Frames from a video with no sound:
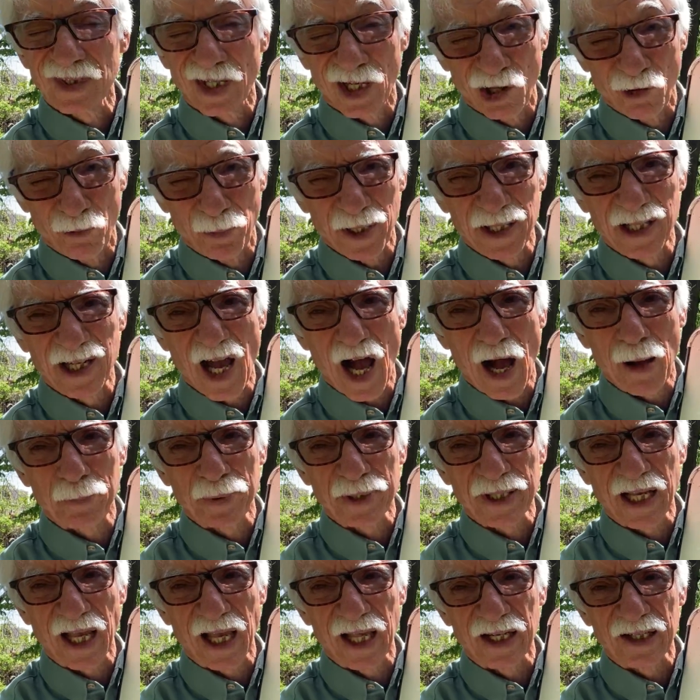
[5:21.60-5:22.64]
a little bit
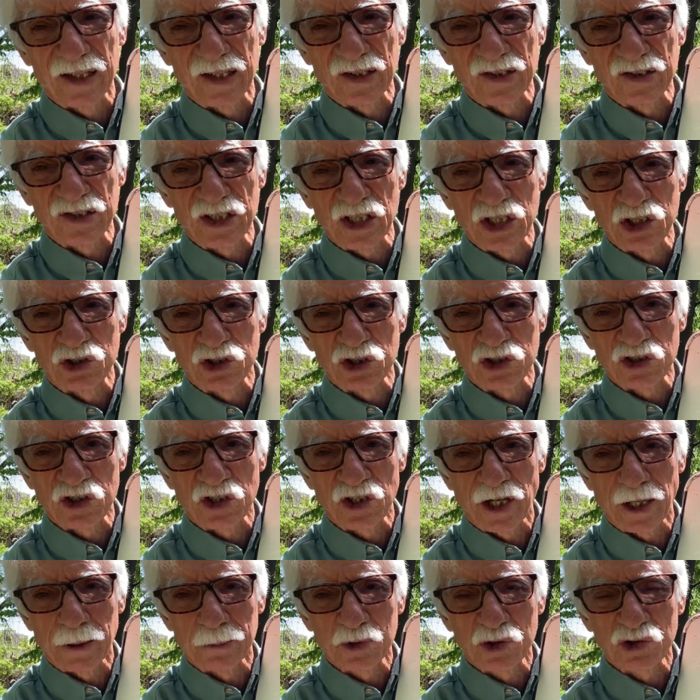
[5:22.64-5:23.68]
complicated to see just in
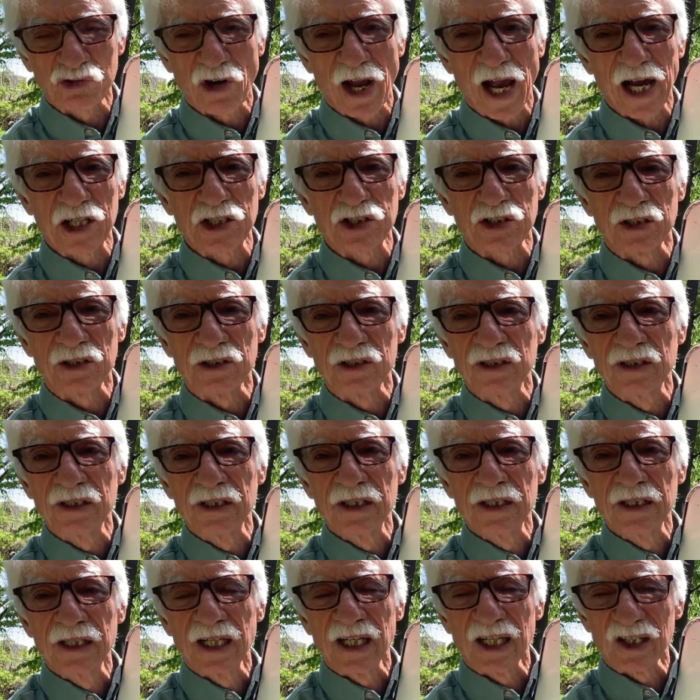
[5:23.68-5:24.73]
the abstraction.
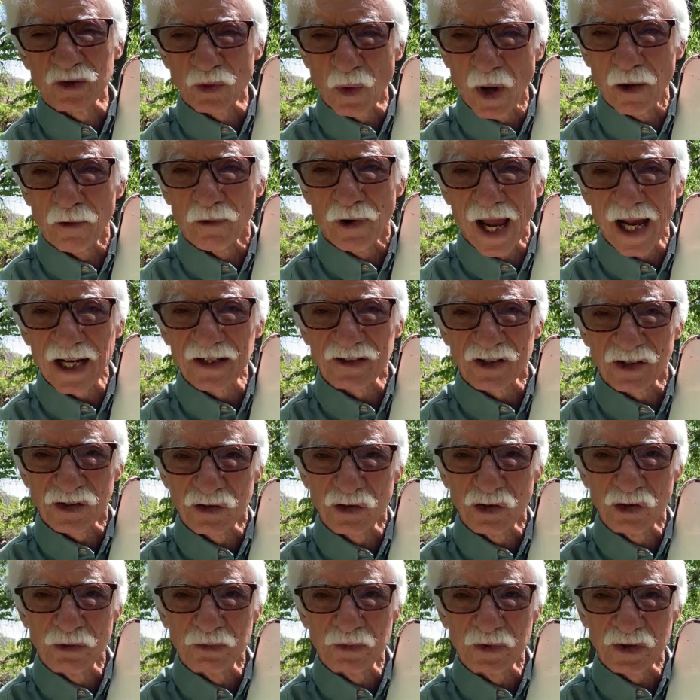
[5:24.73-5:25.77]
That's why racks and
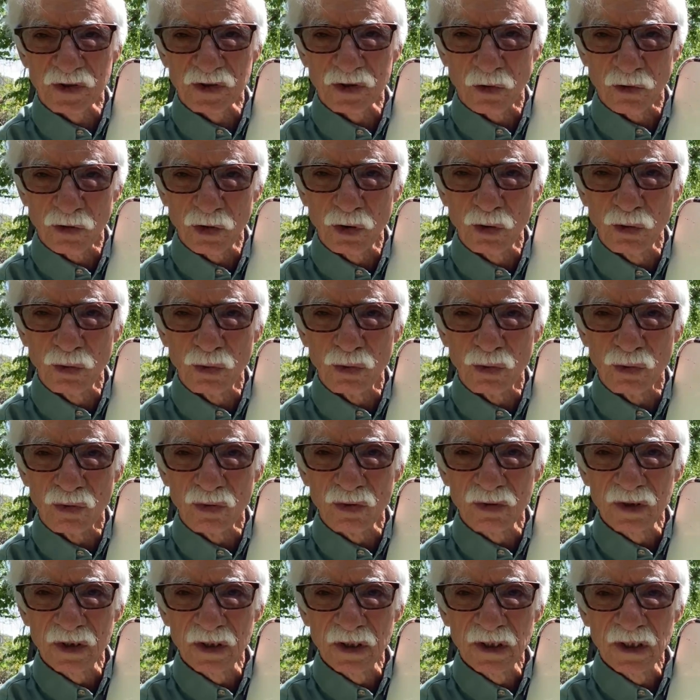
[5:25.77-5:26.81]
tubes is so cool.
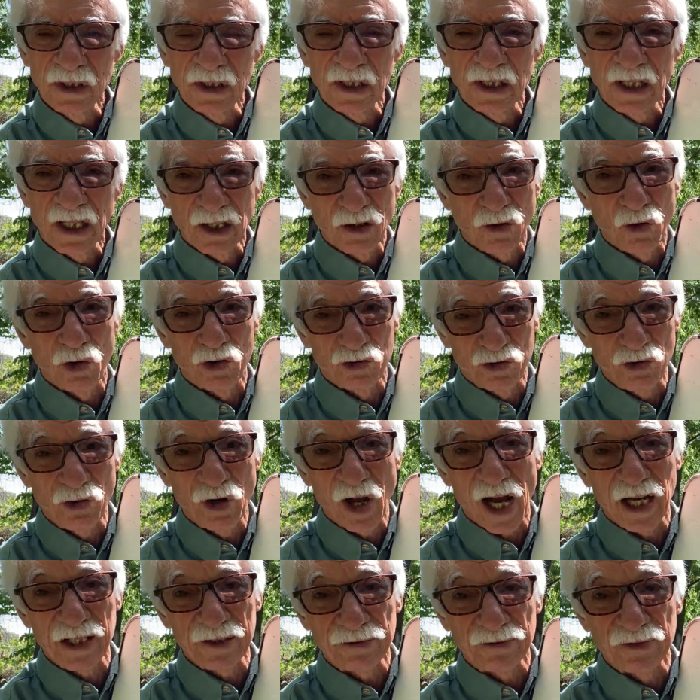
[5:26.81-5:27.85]
And of course, you
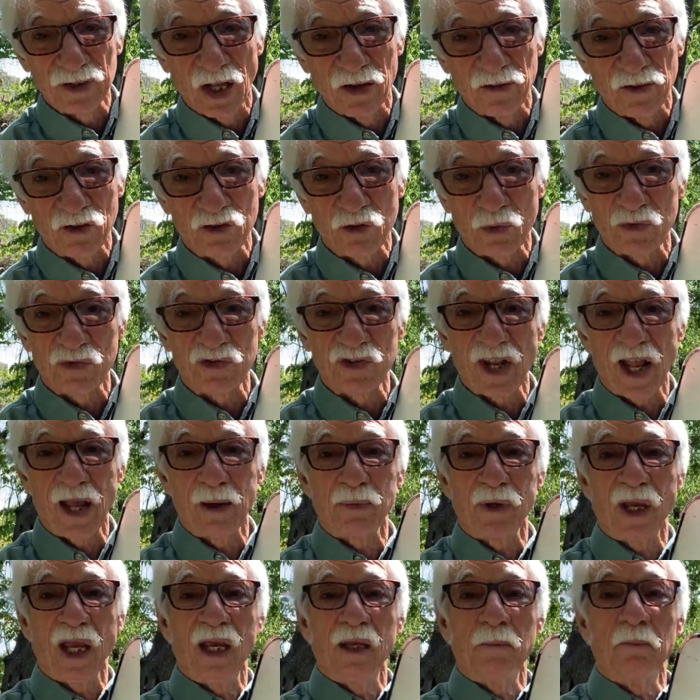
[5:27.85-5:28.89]
guys have done this with
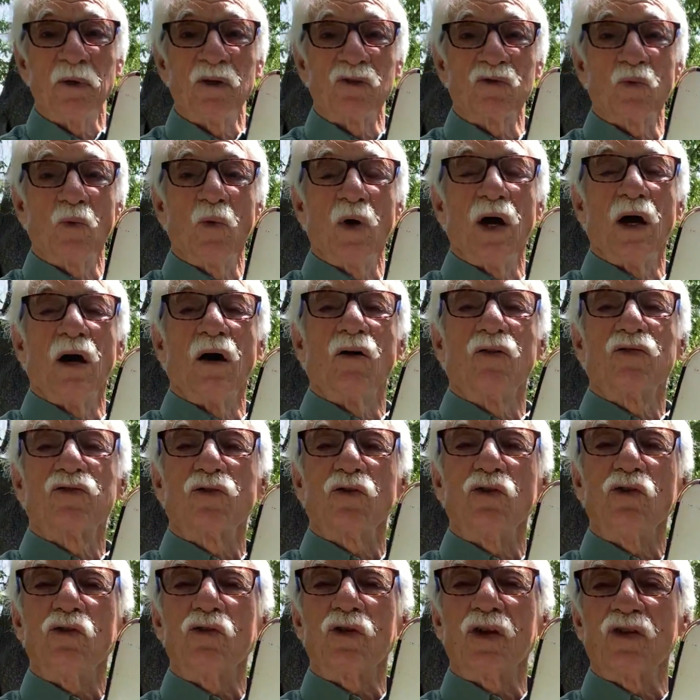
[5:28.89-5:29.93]
Stamp Game as well,
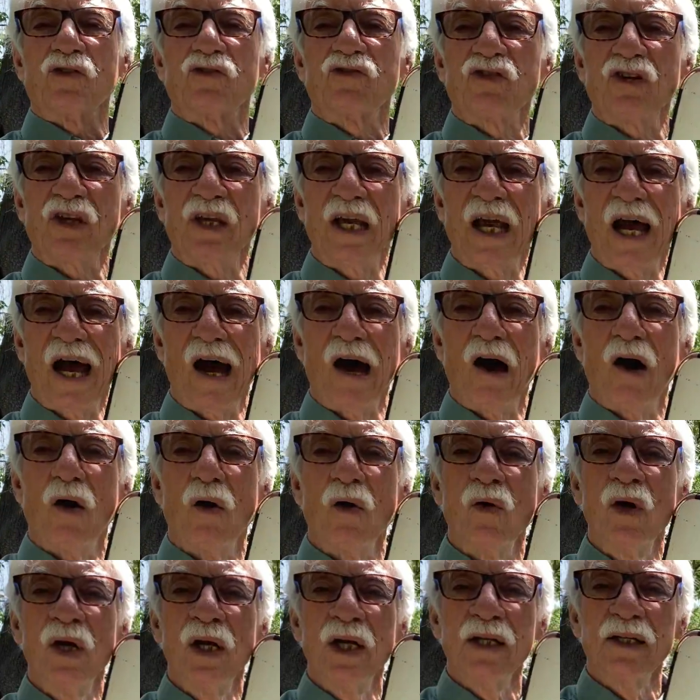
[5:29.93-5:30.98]
so you can see
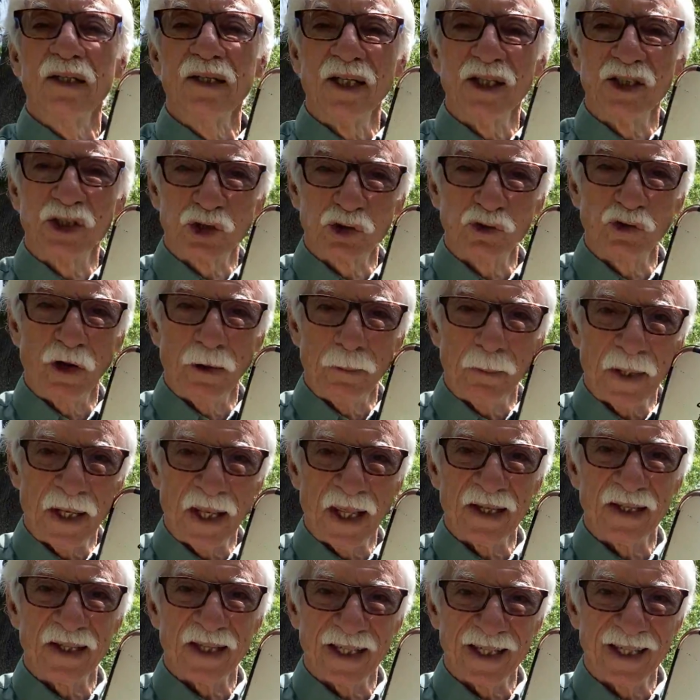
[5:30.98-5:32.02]
how
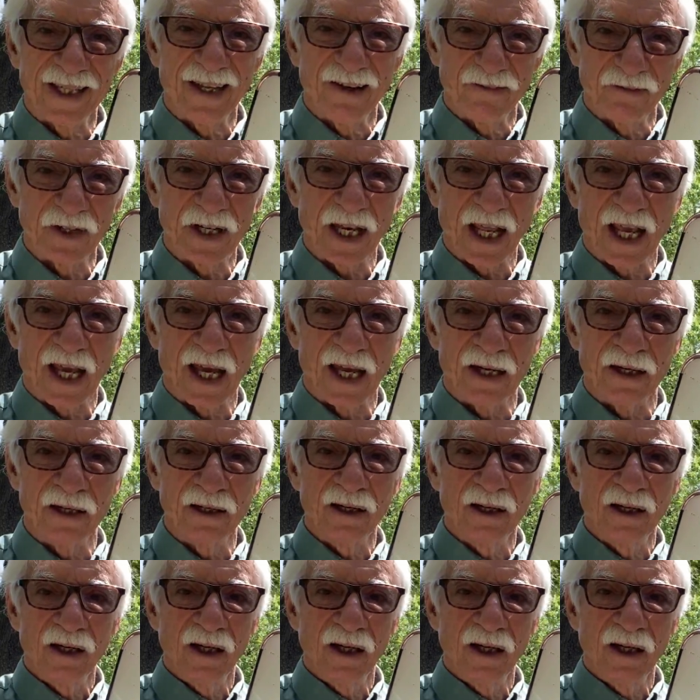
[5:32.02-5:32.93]
distributing the dividend